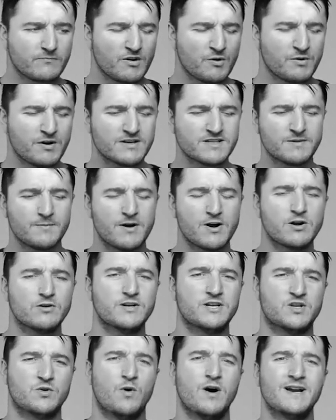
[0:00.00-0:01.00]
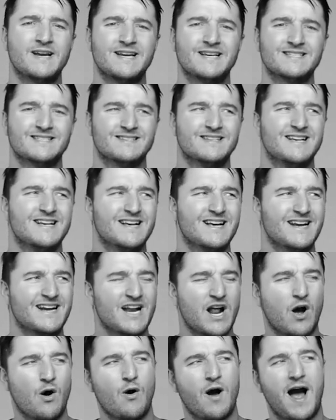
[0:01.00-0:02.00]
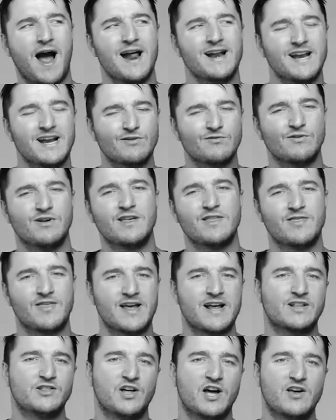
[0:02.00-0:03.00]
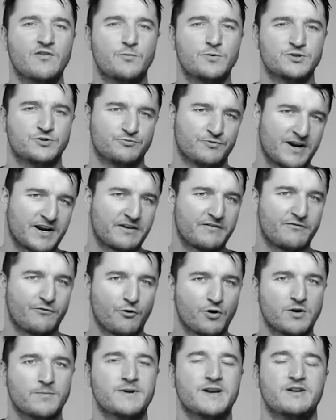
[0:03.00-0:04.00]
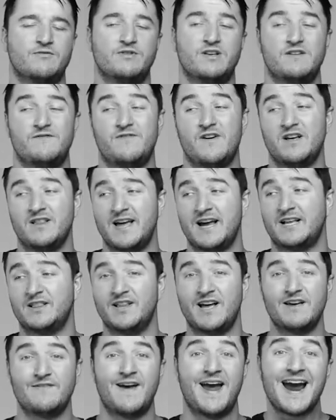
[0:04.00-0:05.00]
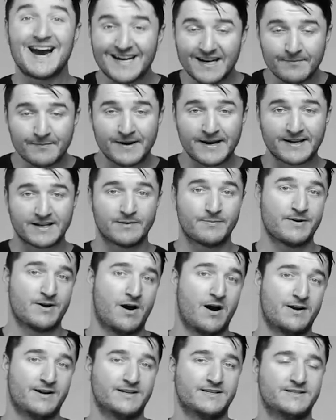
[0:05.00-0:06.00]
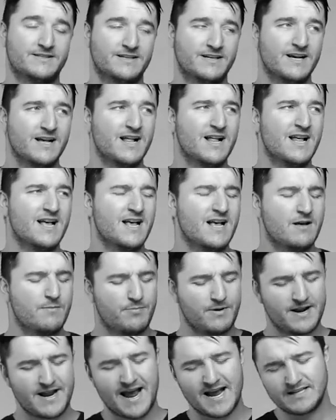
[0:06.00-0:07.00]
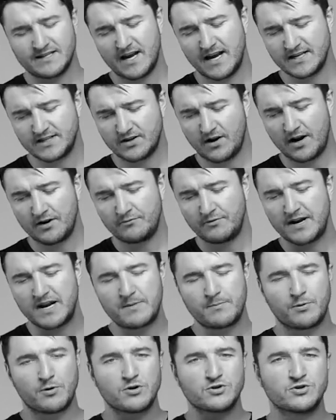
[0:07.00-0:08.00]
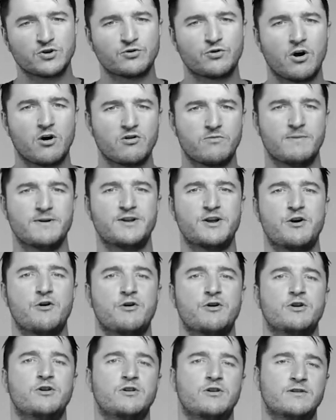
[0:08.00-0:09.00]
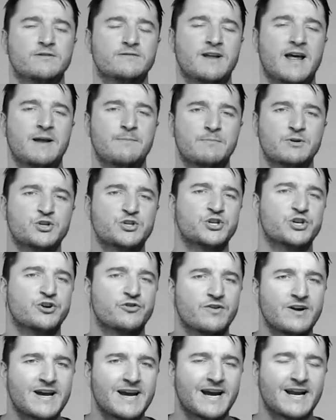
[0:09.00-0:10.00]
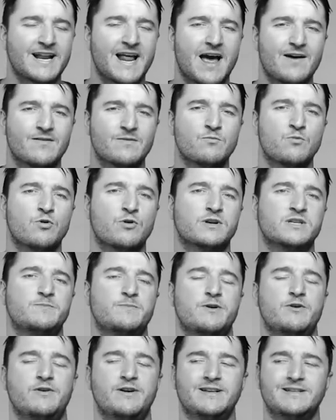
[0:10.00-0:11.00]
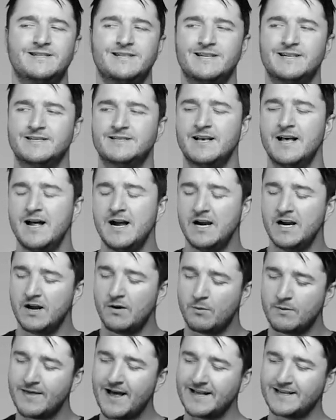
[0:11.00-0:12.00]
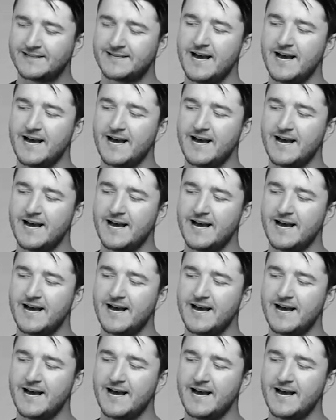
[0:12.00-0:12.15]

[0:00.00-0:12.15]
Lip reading: when I was in my early 20s, you know, I didn't really think life was rigged for me. It really felt like life hated me, to be honest. But as I started reading personal growth material and maturing and having more experiences, when that